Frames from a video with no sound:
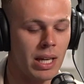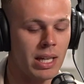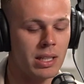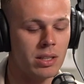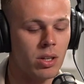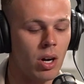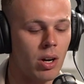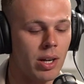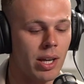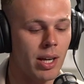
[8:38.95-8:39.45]
and
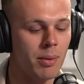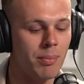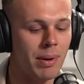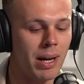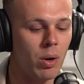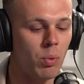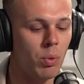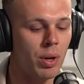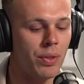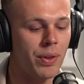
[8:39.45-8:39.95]
talking
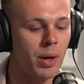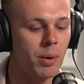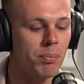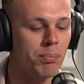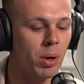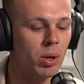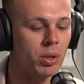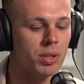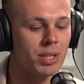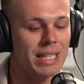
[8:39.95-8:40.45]
about what their
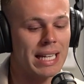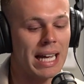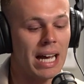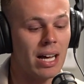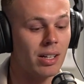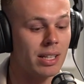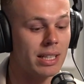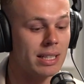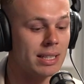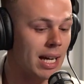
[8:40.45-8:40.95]

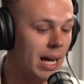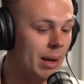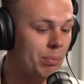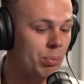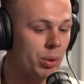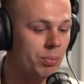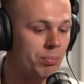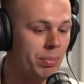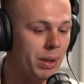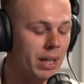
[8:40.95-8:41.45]
personality type
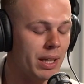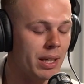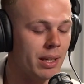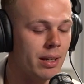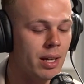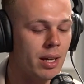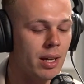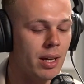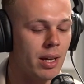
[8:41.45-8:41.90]
would be